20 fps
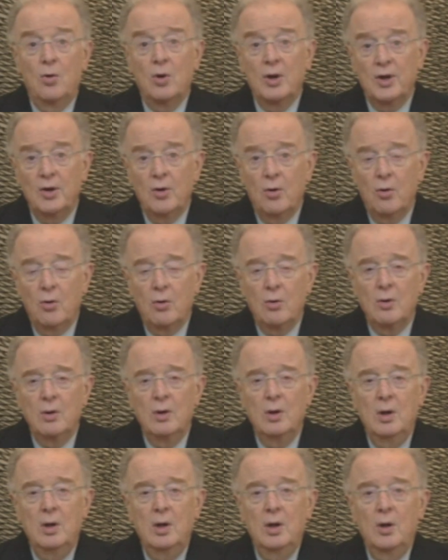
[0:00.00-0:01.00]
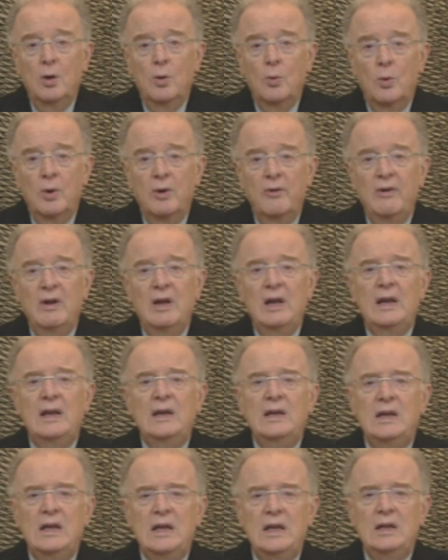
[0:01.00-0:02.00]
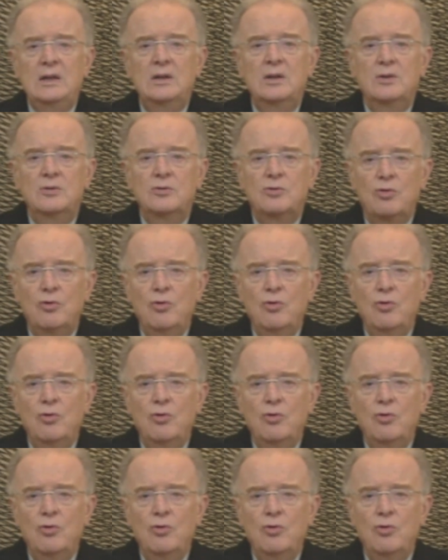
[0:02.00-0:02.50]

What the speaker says: All in all, we really need